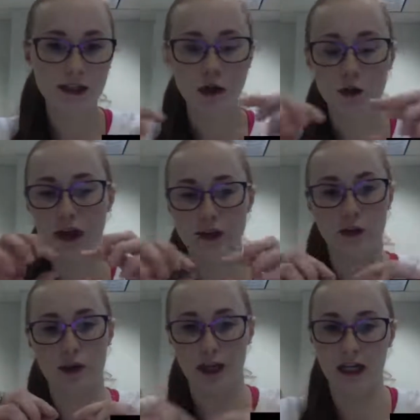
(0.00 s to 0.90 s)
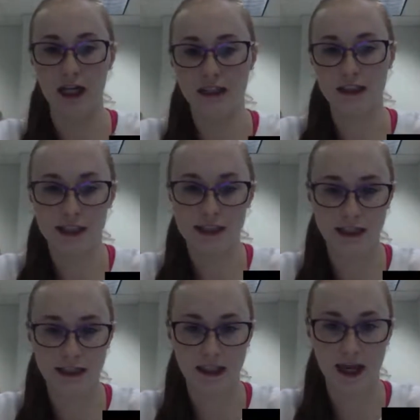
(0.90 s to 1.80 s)
And so that's why they connected
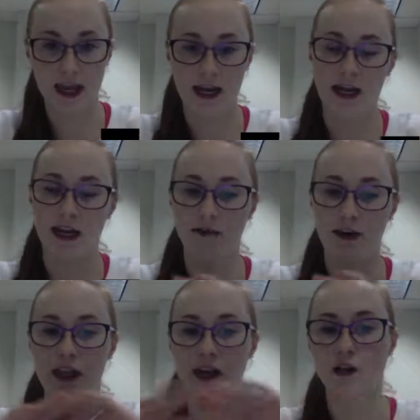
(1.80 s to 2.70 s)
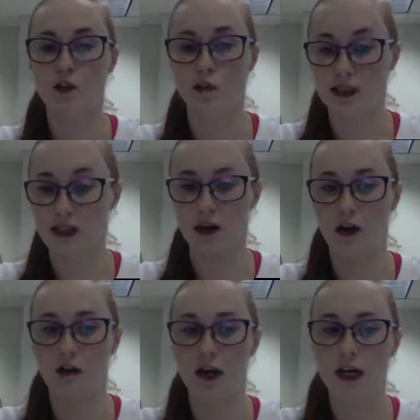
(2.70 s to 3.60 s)
the 6 and the 8, and everything else was
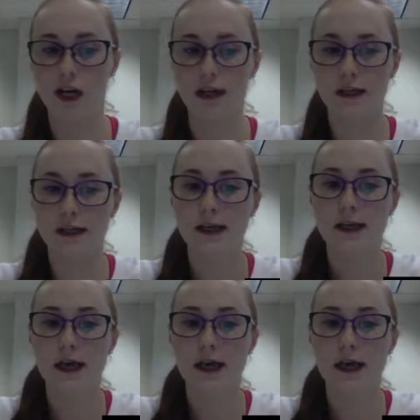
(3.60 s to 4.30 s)
done already.